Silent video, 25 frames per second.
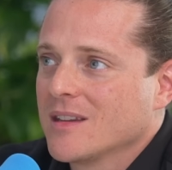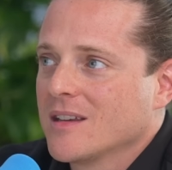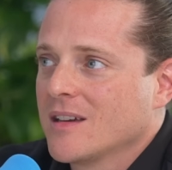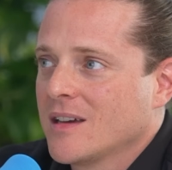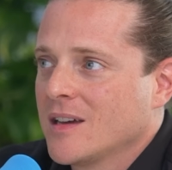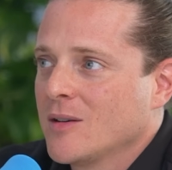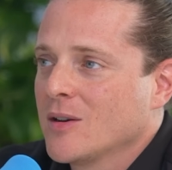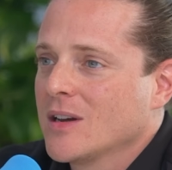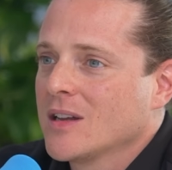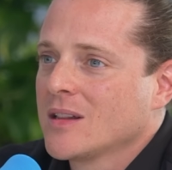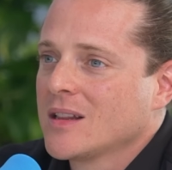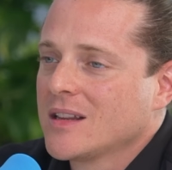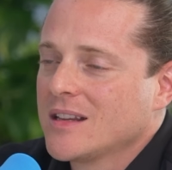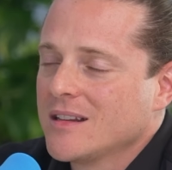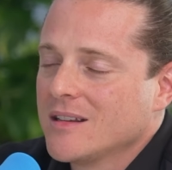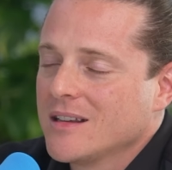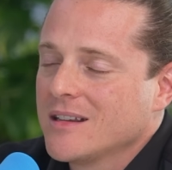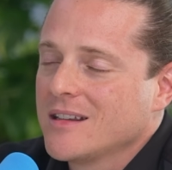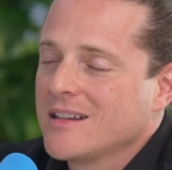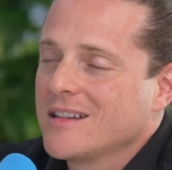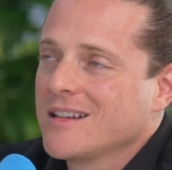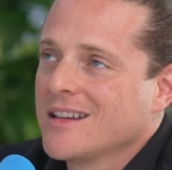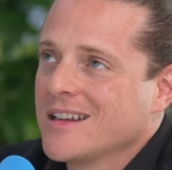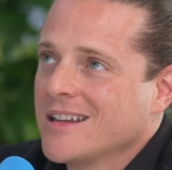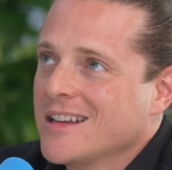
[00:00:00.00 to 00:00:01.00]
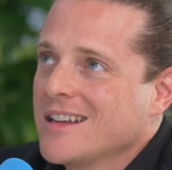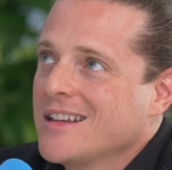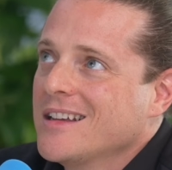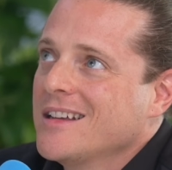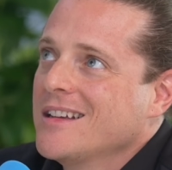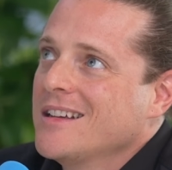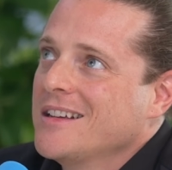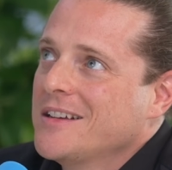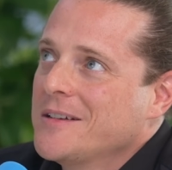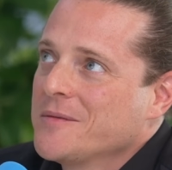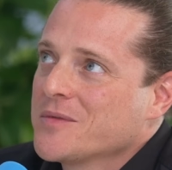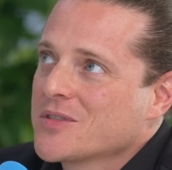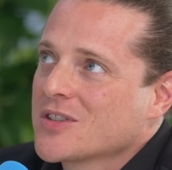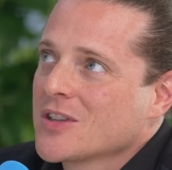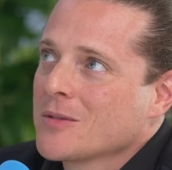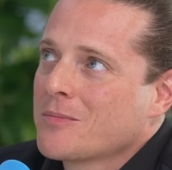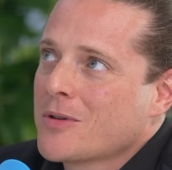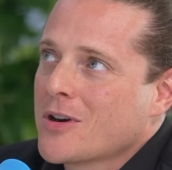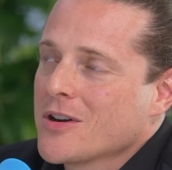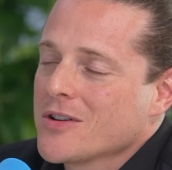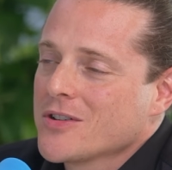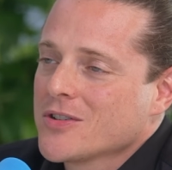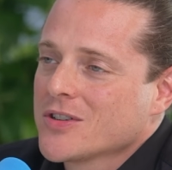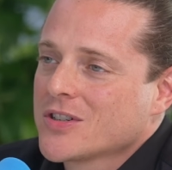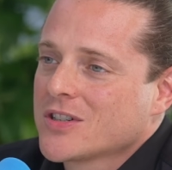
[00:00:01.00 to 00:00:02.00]
I, I, so the
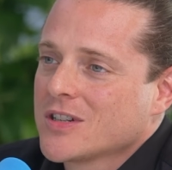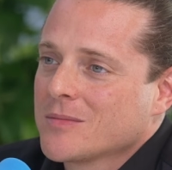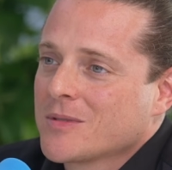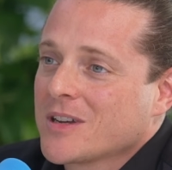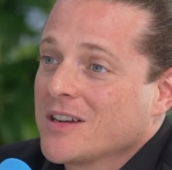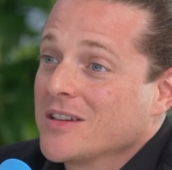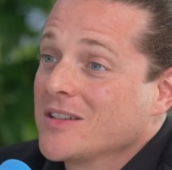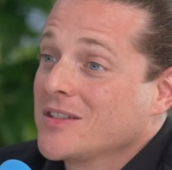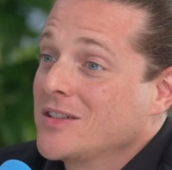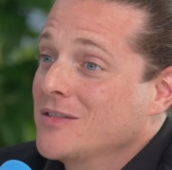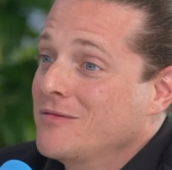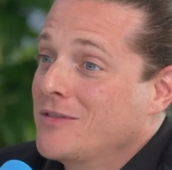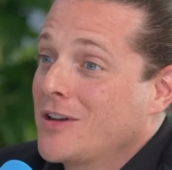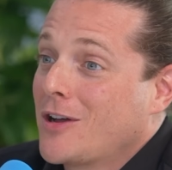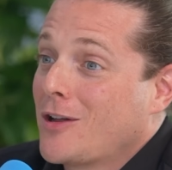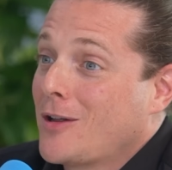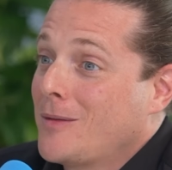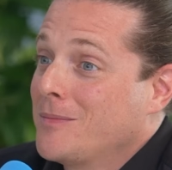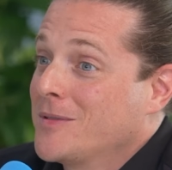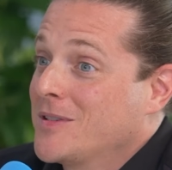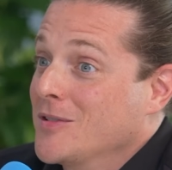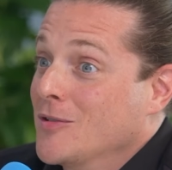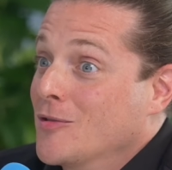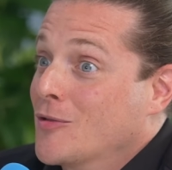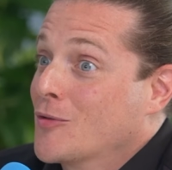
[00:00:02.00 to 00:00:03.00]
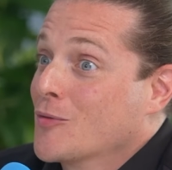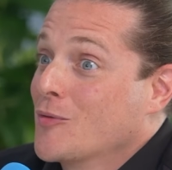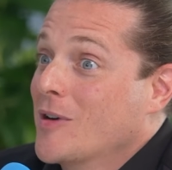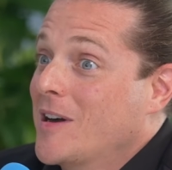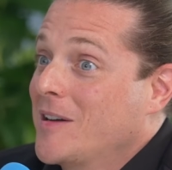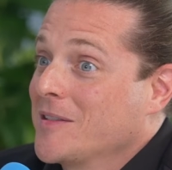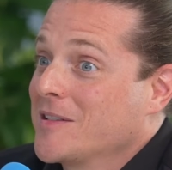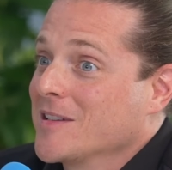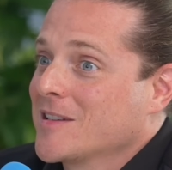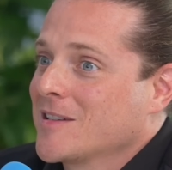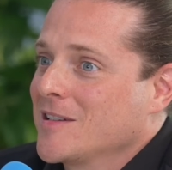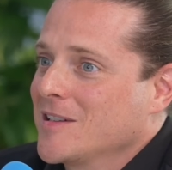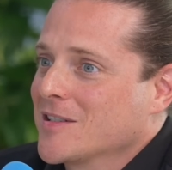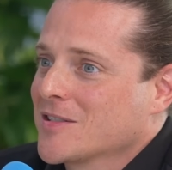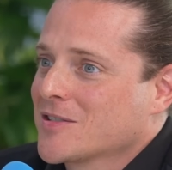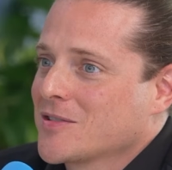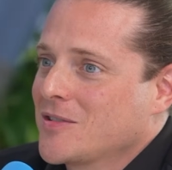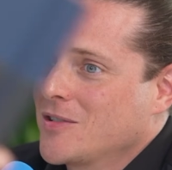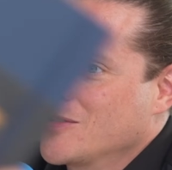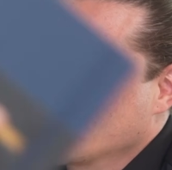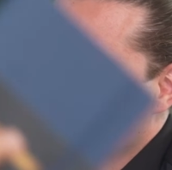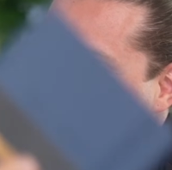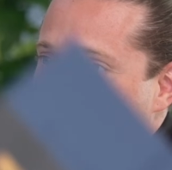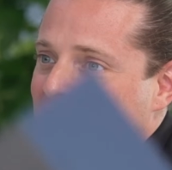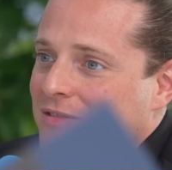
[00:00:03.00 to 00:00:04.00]
partnership kind of developed throughout the
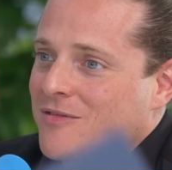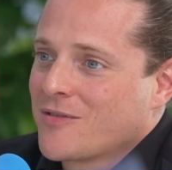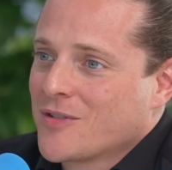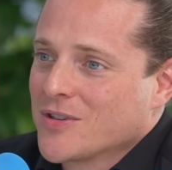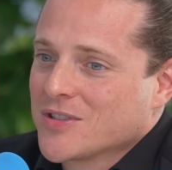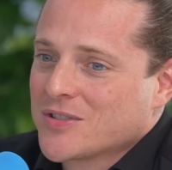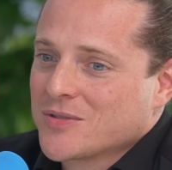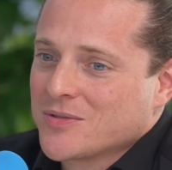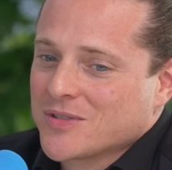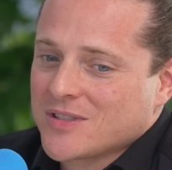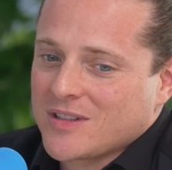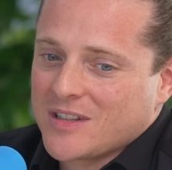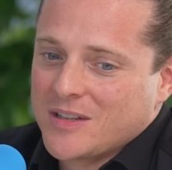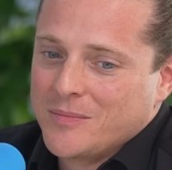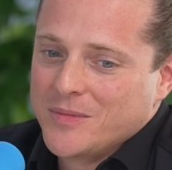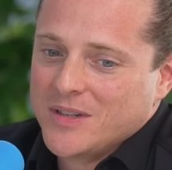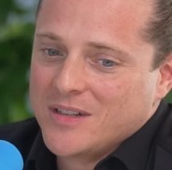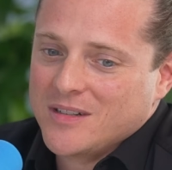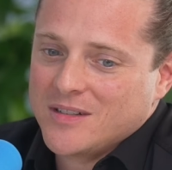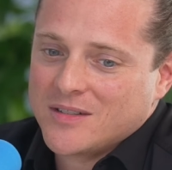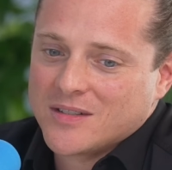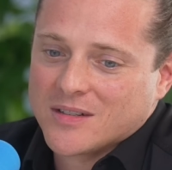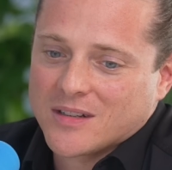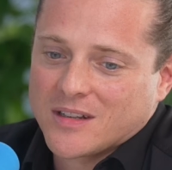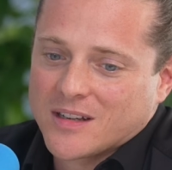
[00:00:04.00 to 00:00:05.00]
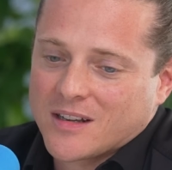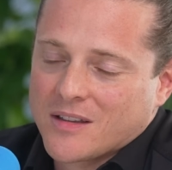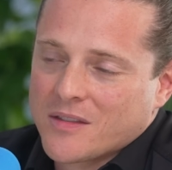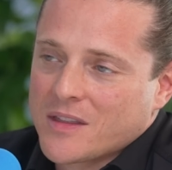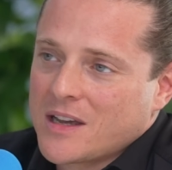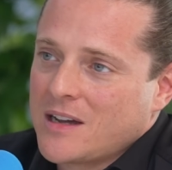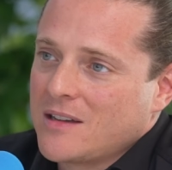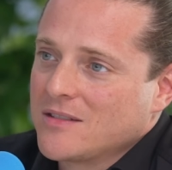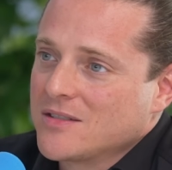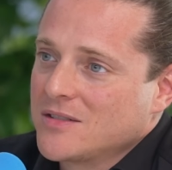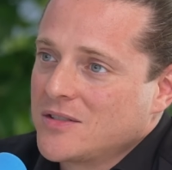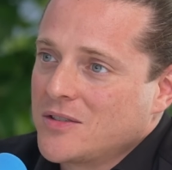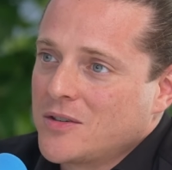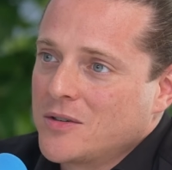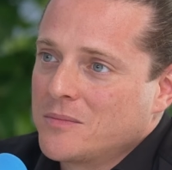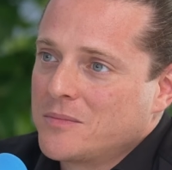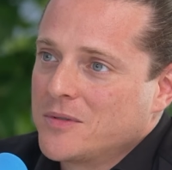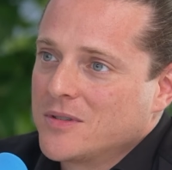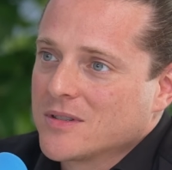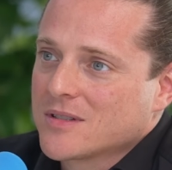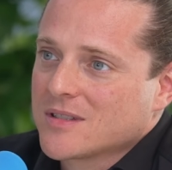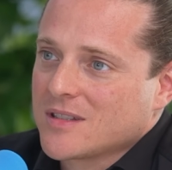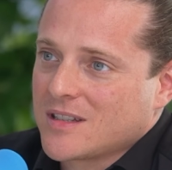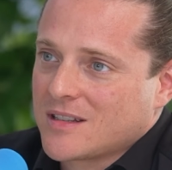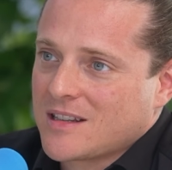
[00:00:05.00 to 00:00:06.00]
Kickstarter because at first it was limited to like a thousand
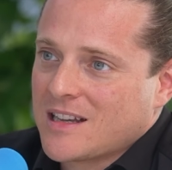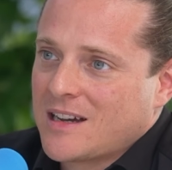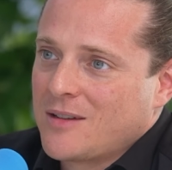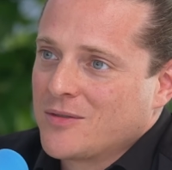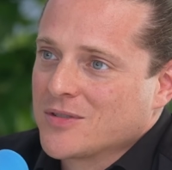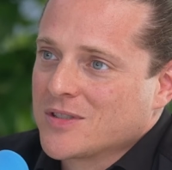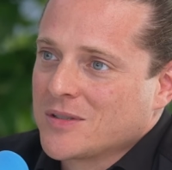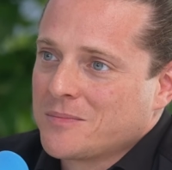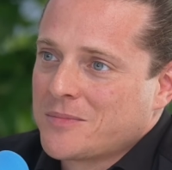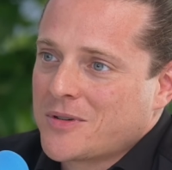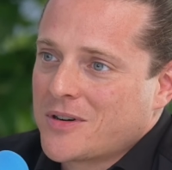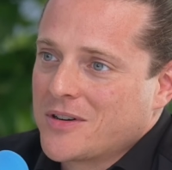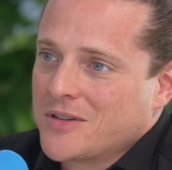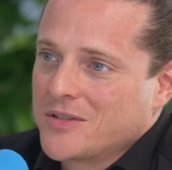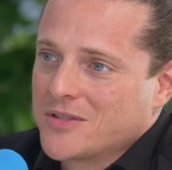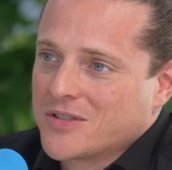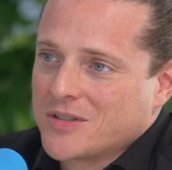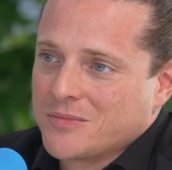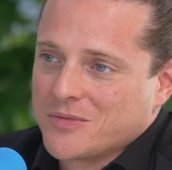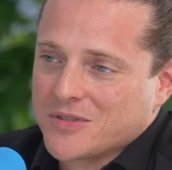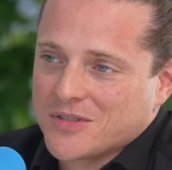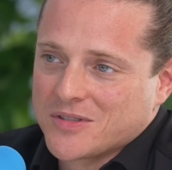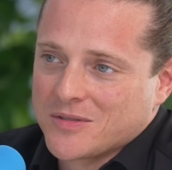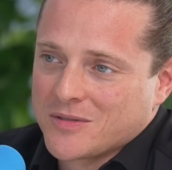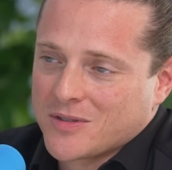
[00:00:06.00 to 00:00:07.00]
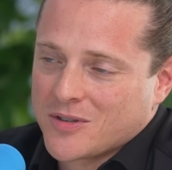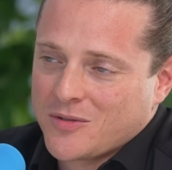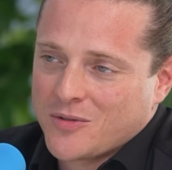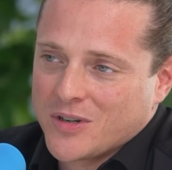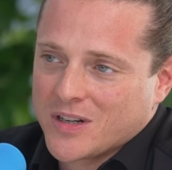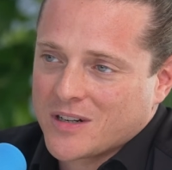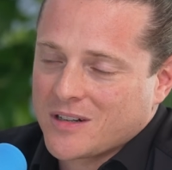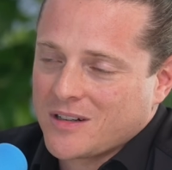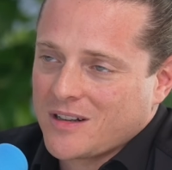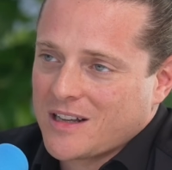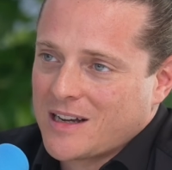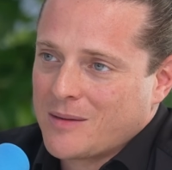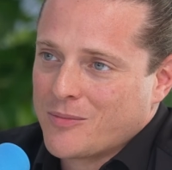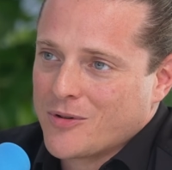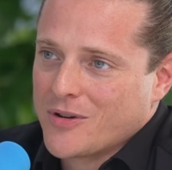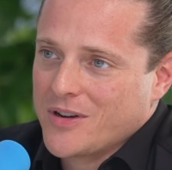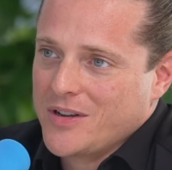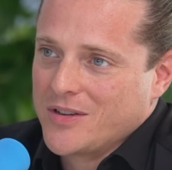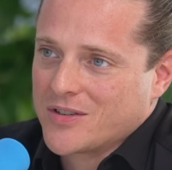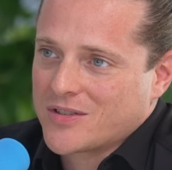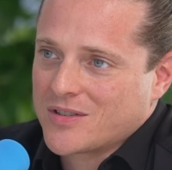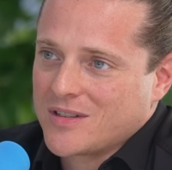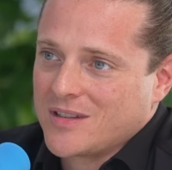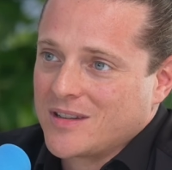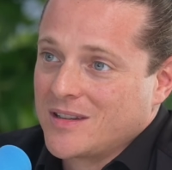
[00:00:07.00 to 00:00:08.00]
notebooks. Like that was the partnership. It was a quick
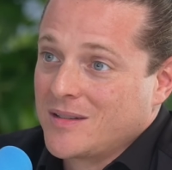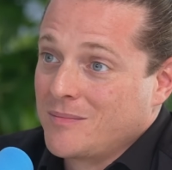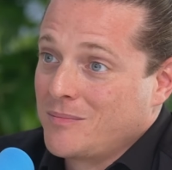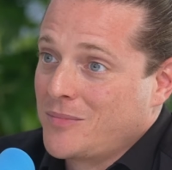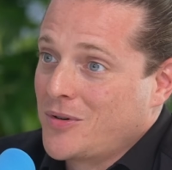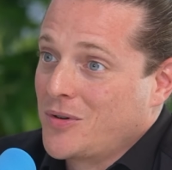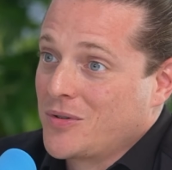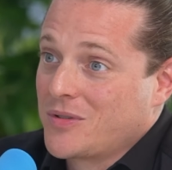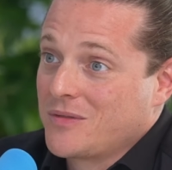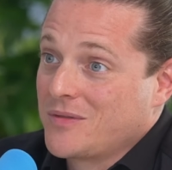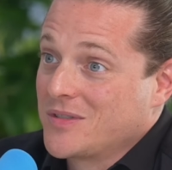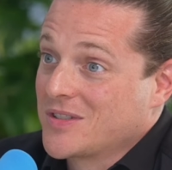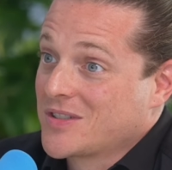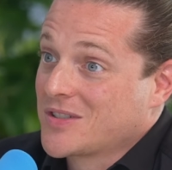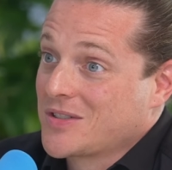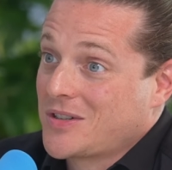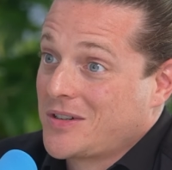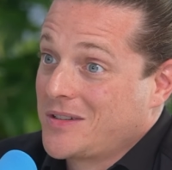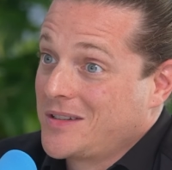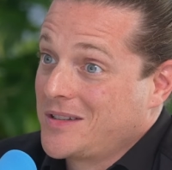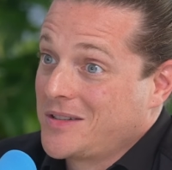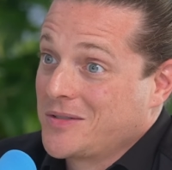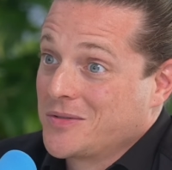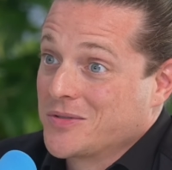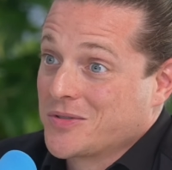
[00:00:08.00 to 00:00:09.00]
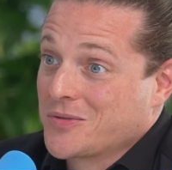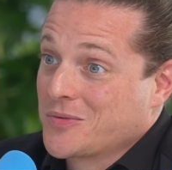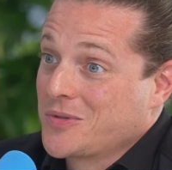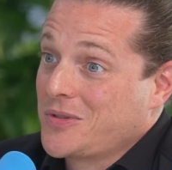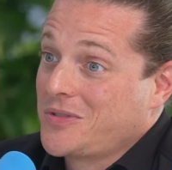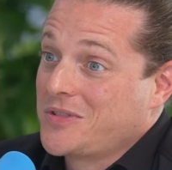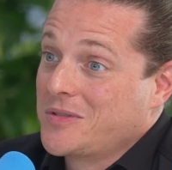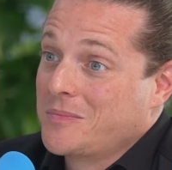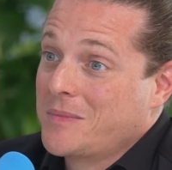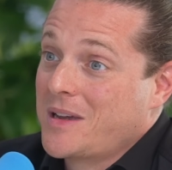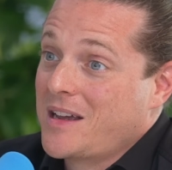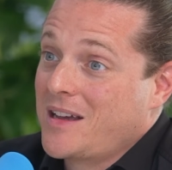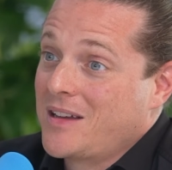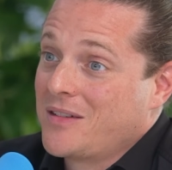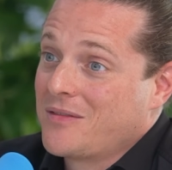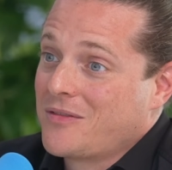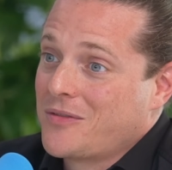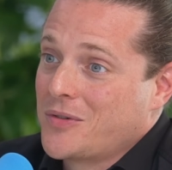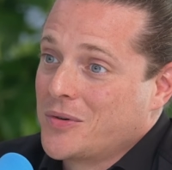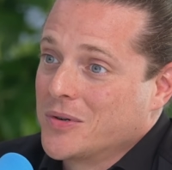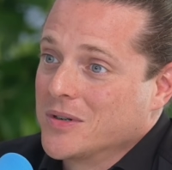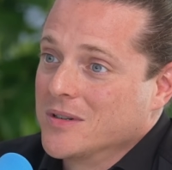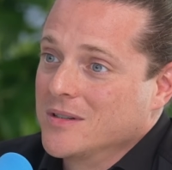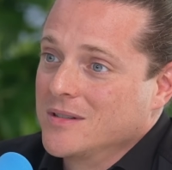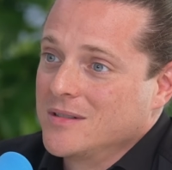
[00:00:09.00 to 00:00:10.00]
collaboration, and then both of us saw that there was a real demand
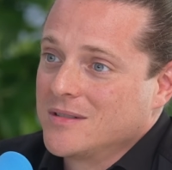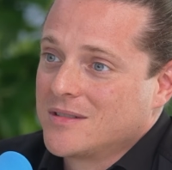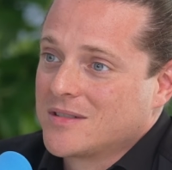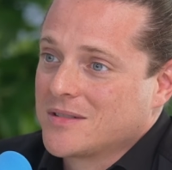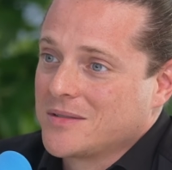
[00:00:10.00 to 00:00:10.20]
for it.